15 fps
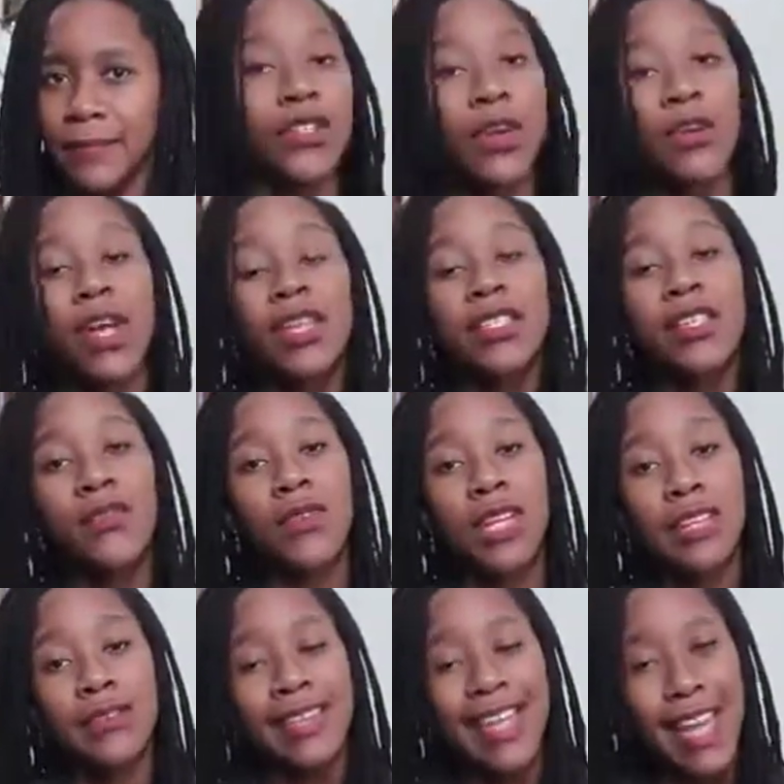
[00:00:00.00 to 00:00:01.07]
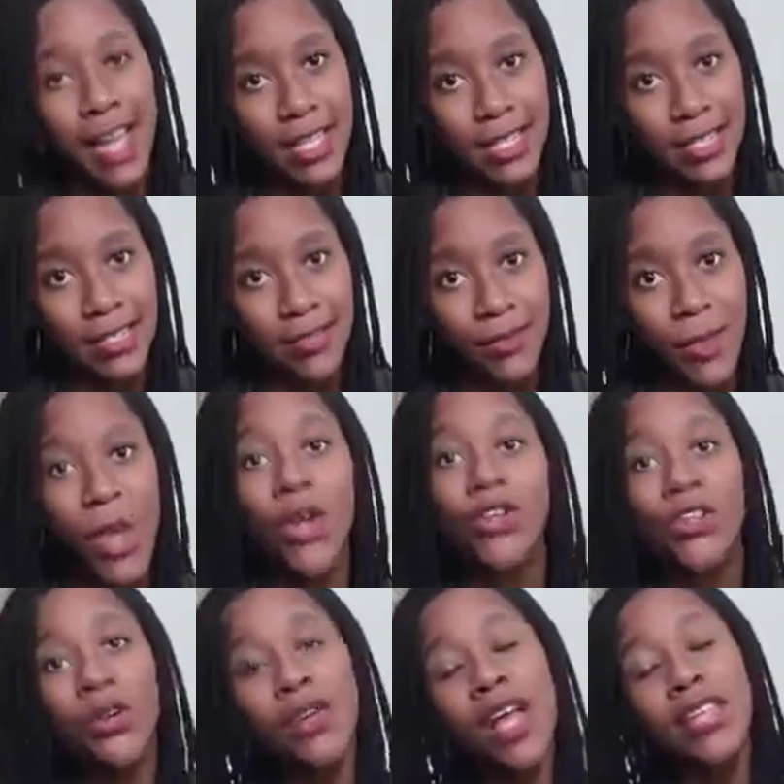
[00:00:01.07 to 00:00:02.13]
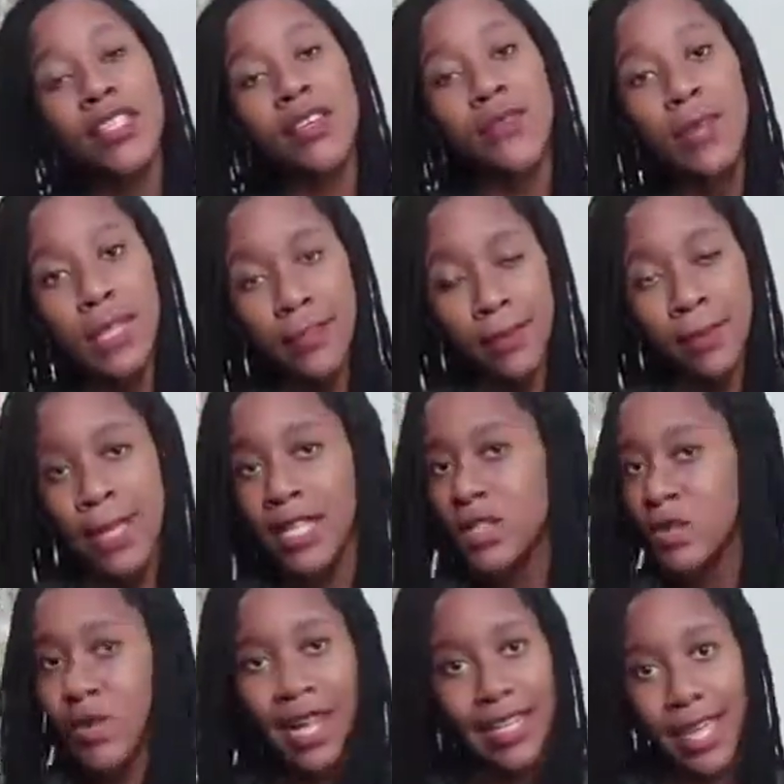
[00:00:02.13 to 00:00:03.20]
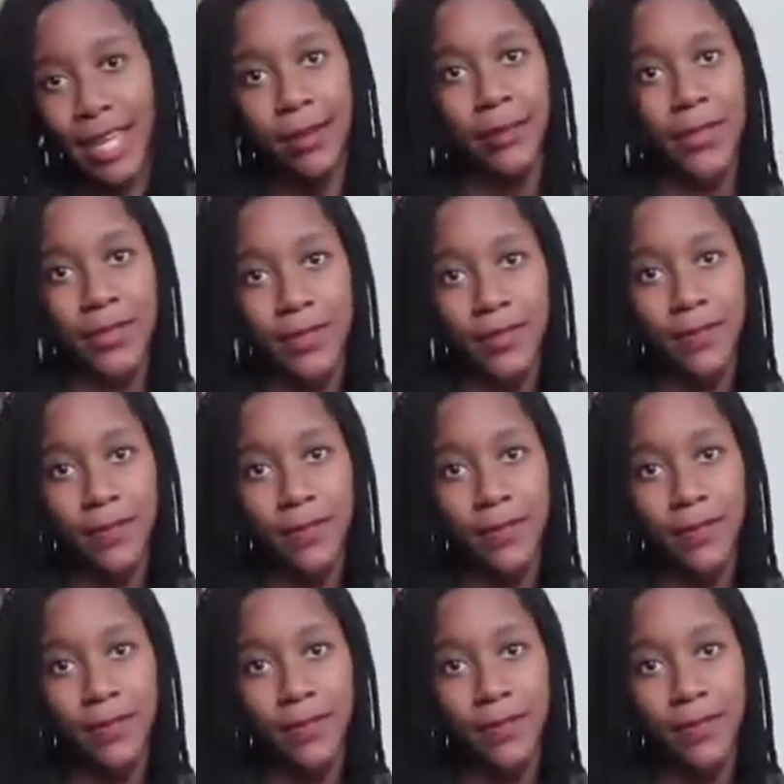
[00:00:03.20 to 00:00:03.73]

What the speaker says: Don't ask if we live in huts. Don't ask if we live amongst wild animals.